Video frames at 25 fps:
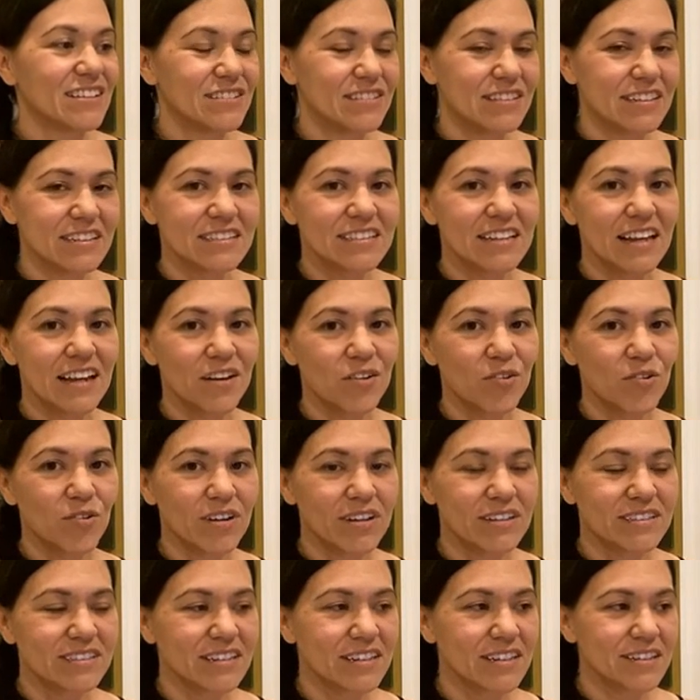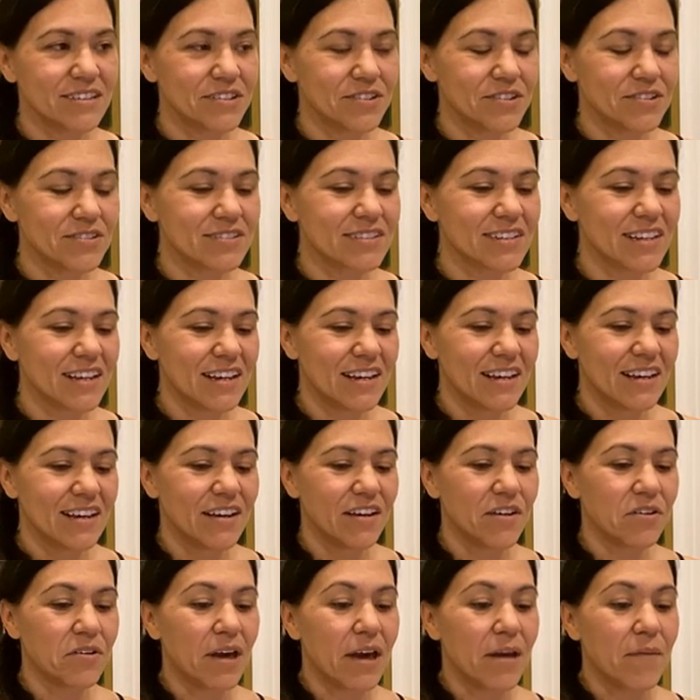the cycle continues.
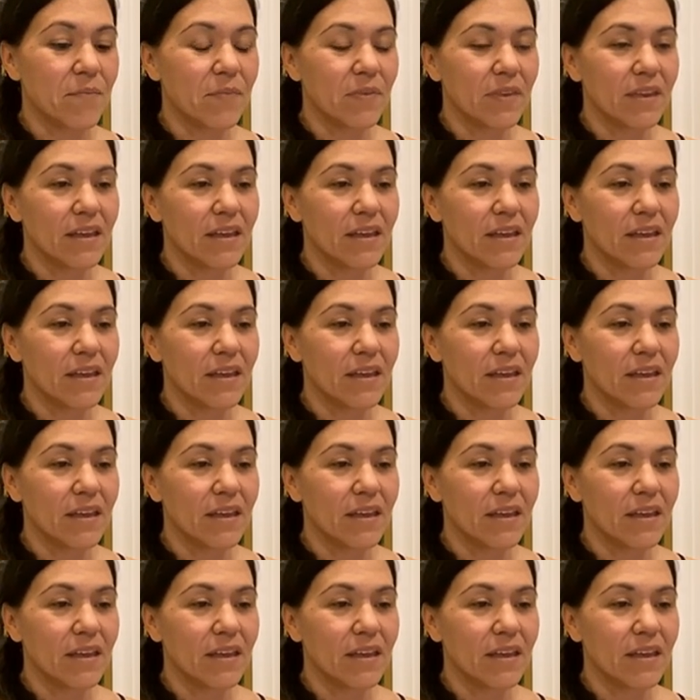Okay.